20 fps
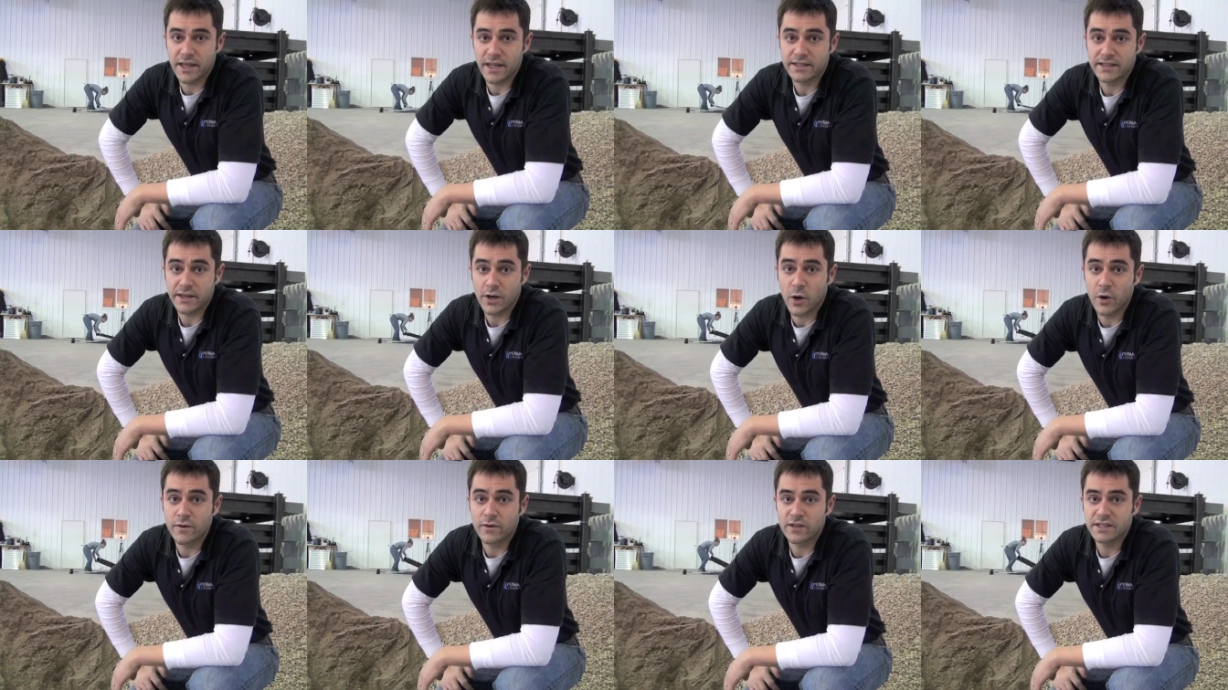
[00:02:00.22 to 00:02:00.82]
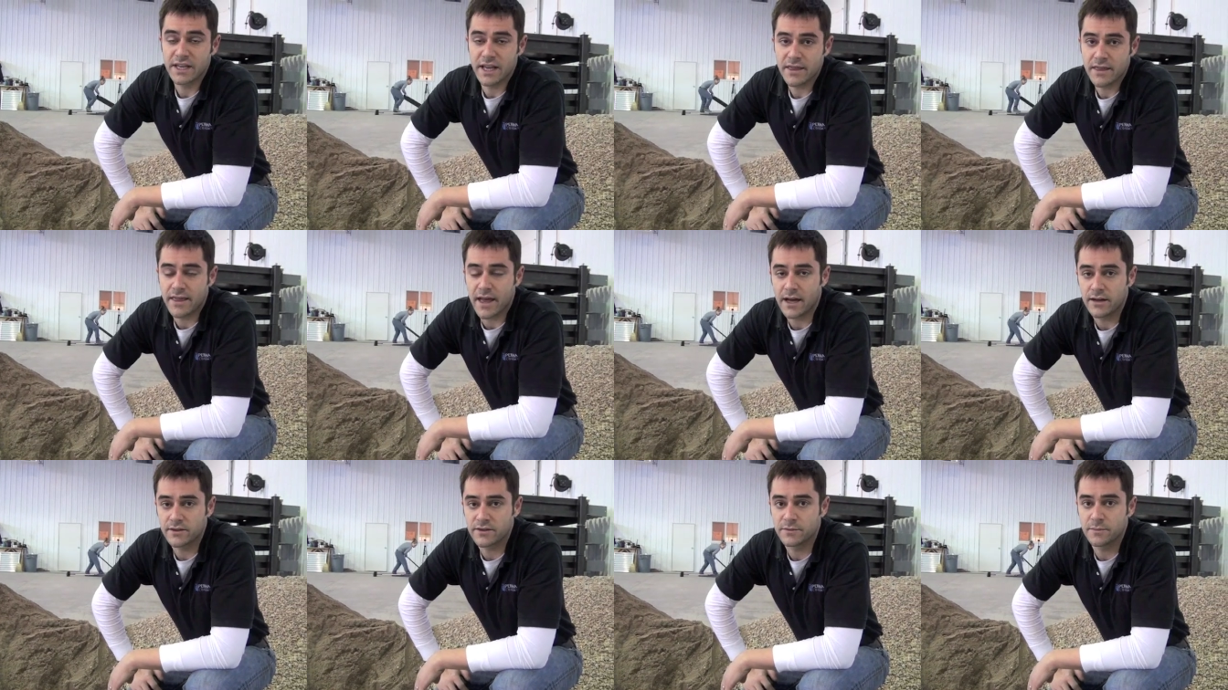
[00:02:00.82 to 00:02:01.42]
that's over
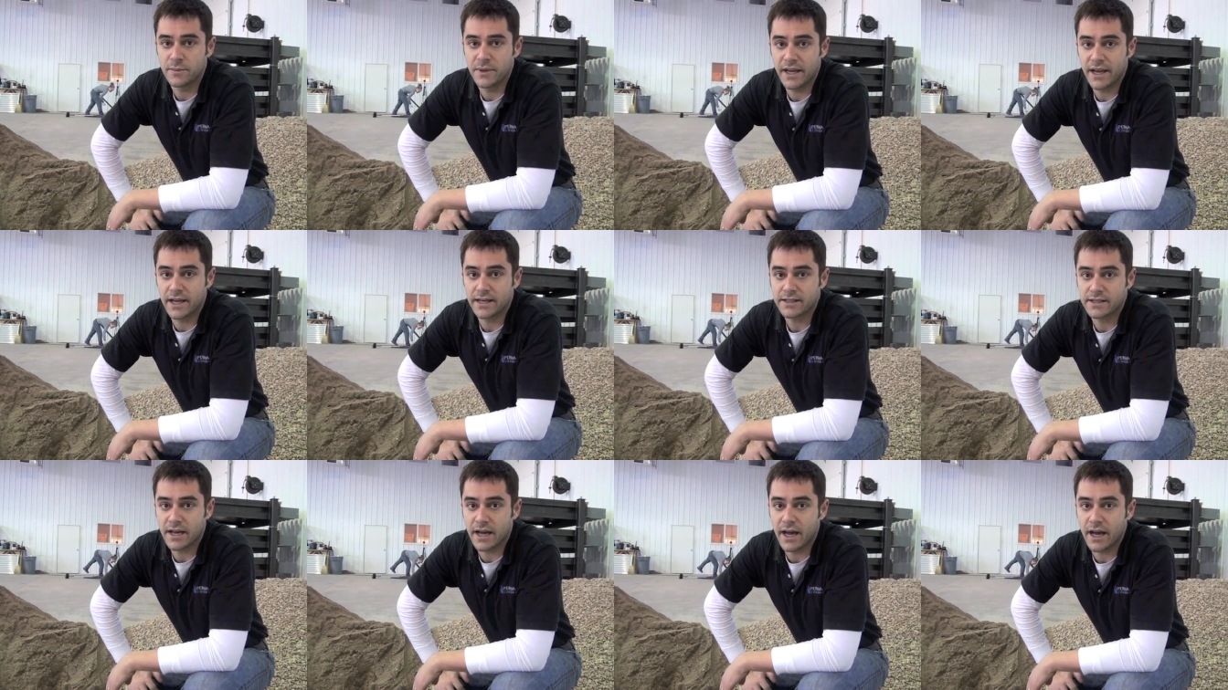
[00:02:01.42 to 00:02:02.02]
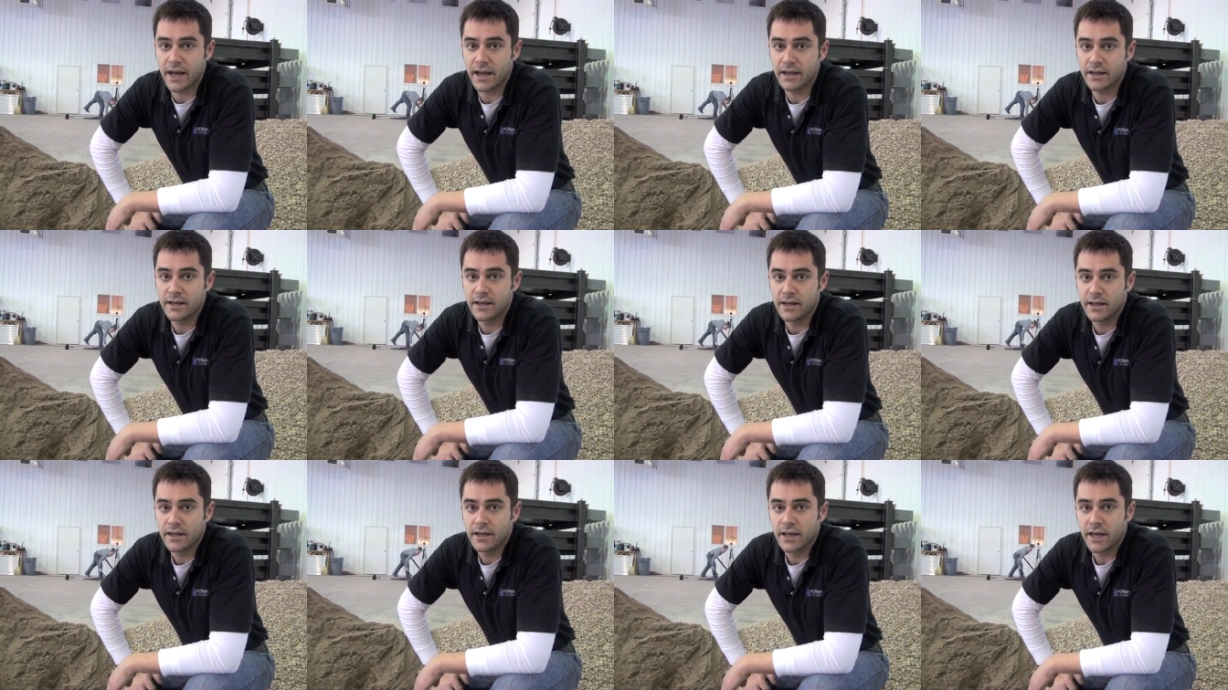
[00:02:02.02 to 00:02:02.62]
10,000
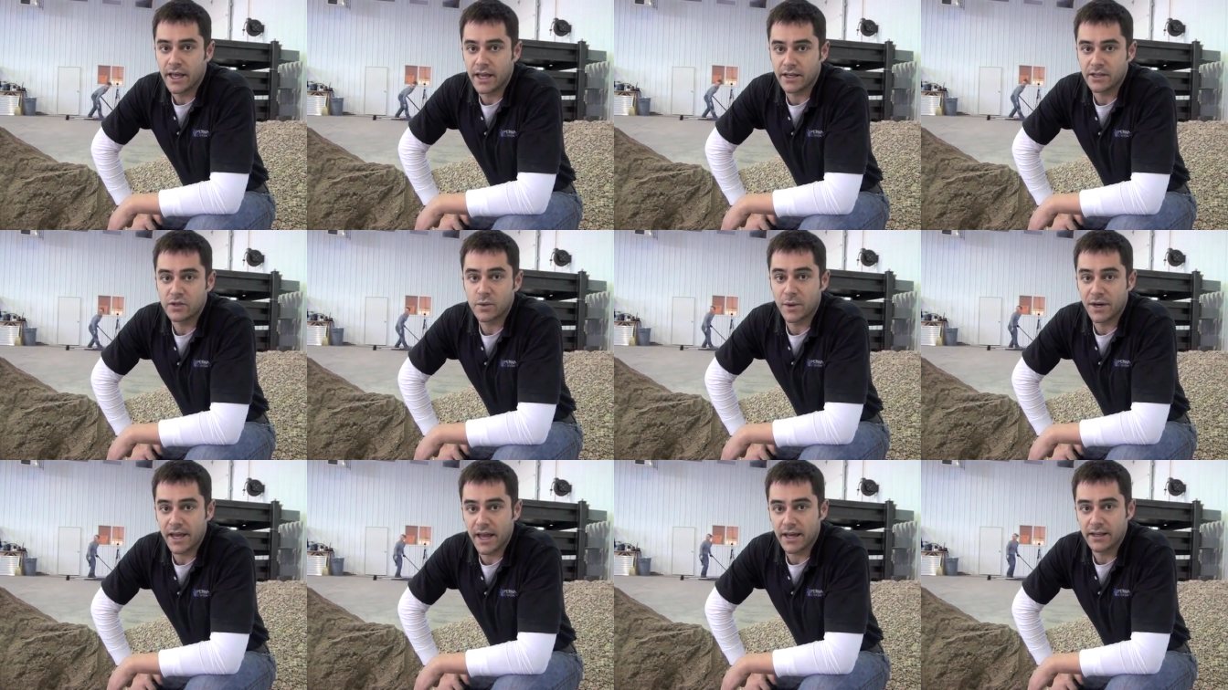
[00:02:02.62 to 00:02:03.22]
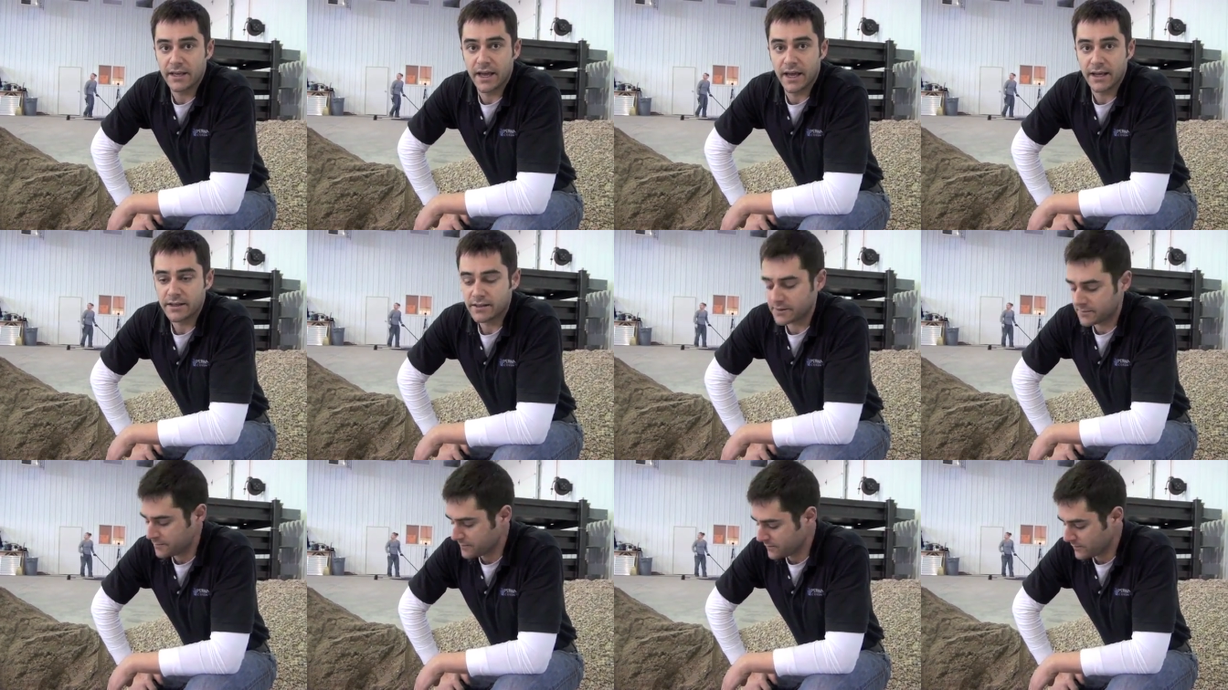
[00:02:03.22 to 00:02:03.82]
psi in 28
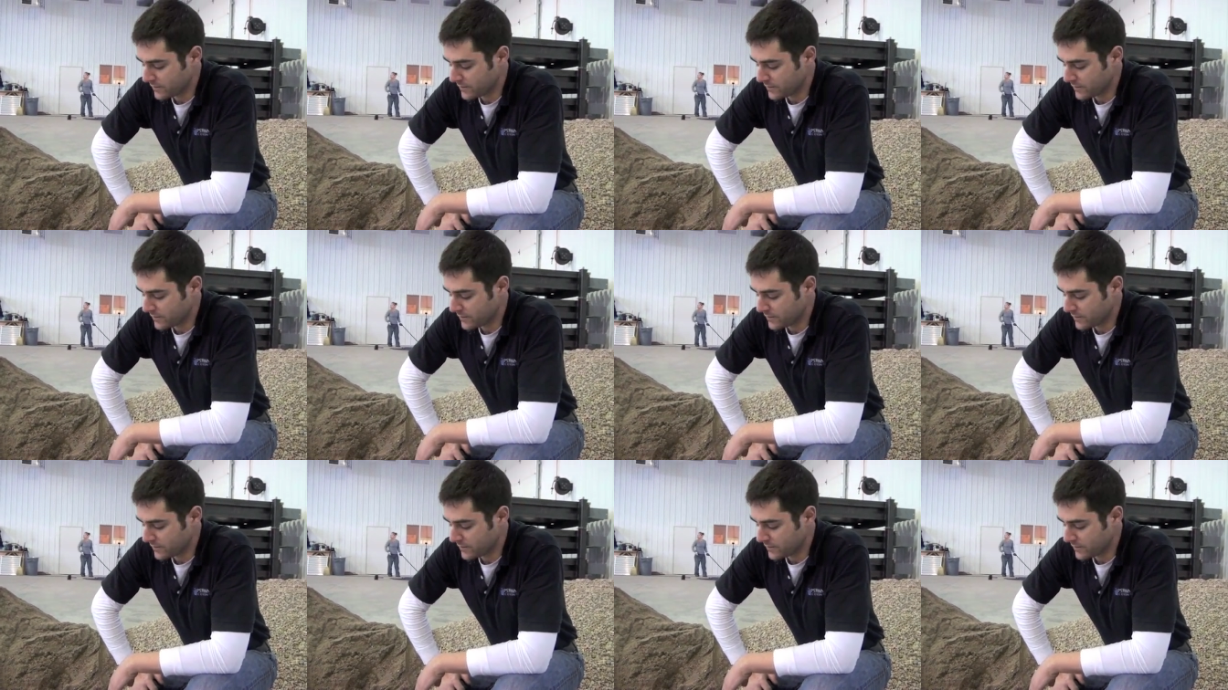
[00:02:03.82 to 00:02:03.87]
days